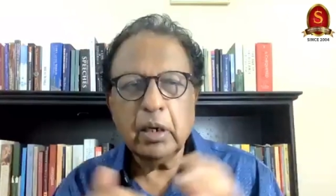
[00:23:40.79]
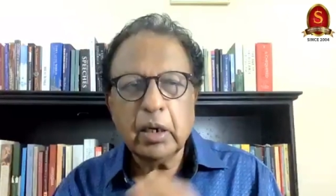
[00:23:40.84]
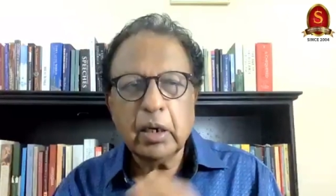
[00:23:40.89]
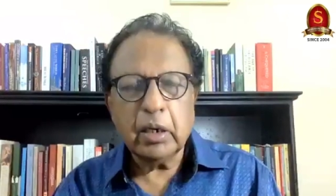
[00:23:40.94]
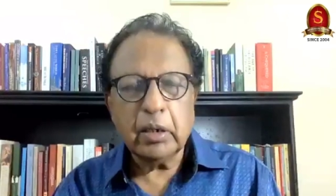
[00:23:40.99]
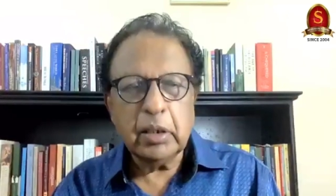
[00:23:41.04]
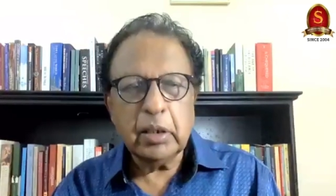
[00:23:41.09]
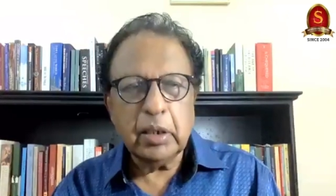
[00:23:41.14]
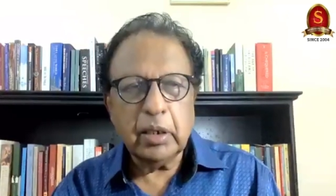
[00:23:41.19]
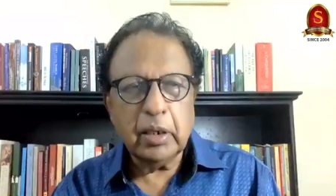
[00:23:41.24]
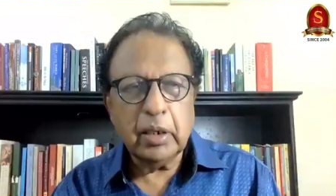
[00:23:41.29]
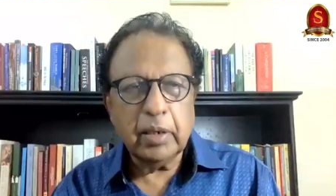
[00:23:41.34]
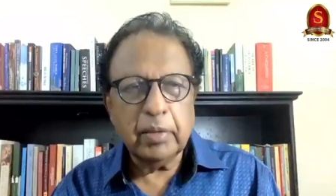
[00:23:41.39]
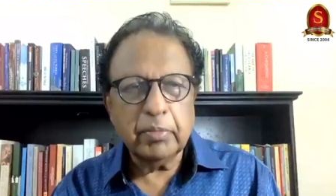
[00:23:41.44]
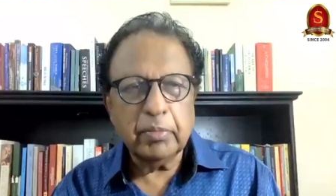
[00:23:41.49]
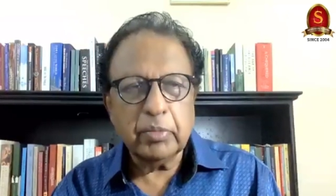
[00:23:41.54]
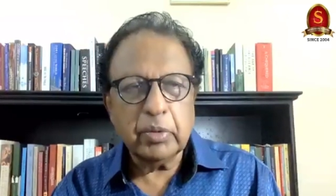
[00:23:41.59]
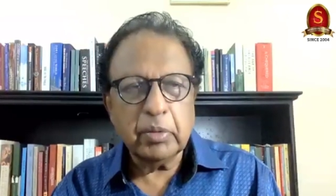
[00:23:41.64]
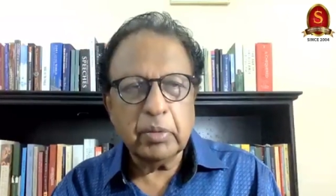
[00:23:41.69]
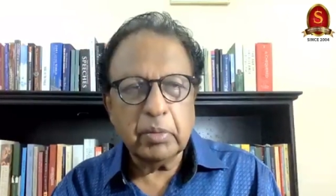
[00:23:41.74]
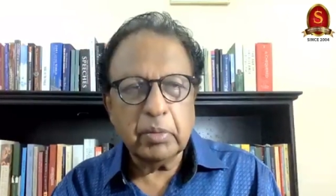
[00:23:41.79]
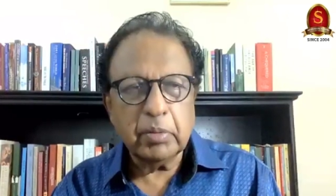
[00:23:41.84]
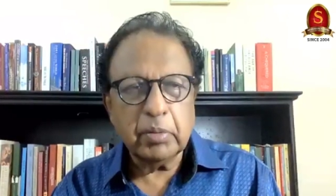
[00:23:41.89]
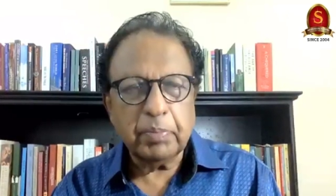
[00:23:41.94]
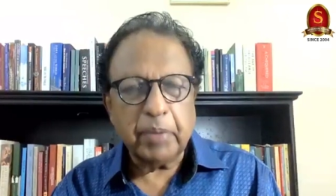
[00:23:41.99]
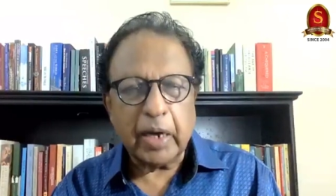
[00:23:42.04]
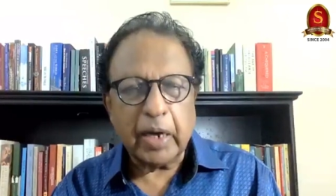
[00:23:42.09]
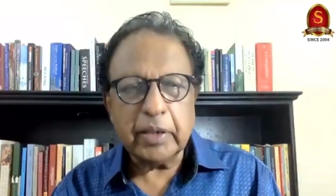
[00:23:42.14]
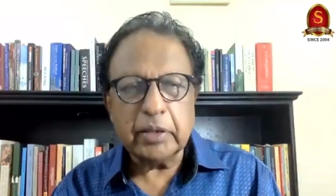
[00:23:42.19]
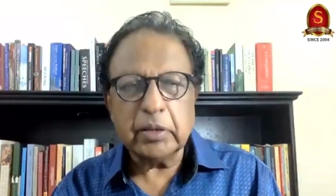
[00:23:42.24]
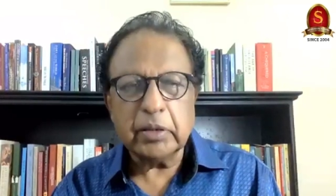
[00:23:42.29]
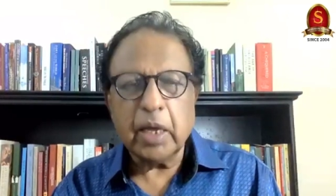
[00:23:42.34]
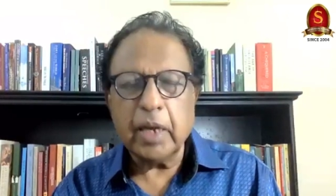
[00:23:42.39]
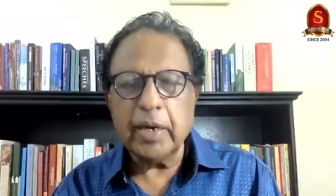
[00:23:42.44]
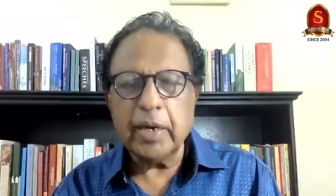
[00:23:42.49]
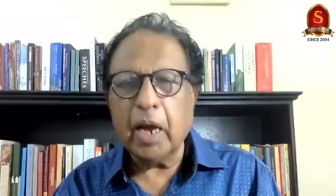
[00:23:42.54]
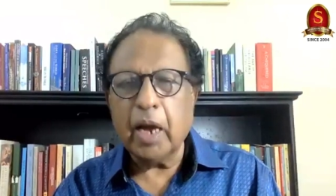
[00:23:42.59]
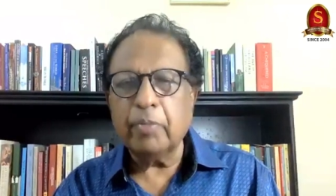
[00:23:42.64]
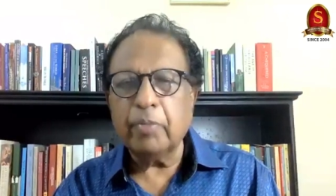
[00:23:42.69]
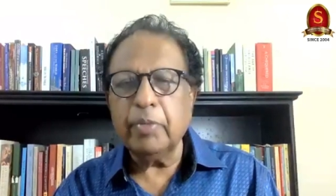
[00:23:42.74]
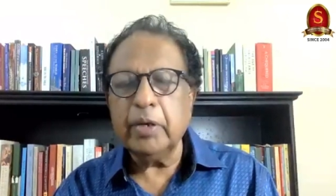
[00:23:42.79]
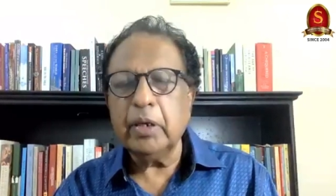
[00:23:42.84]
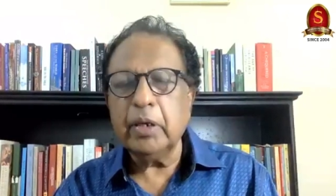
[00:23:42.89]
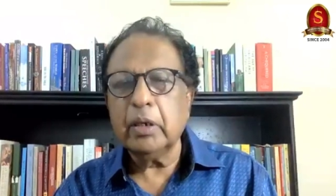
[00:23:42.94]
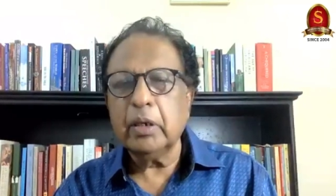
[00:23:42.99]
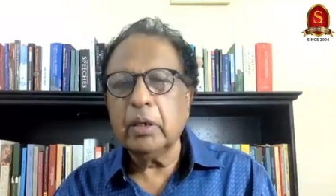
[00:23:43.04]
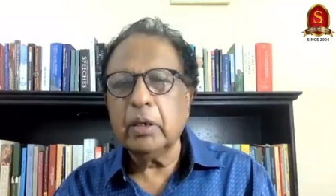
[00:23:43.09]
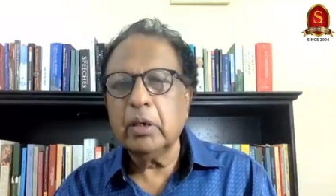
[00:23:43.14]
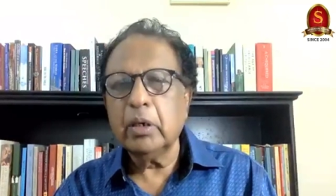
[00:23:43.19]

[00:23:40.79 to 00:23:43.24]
uh, the Pakistan army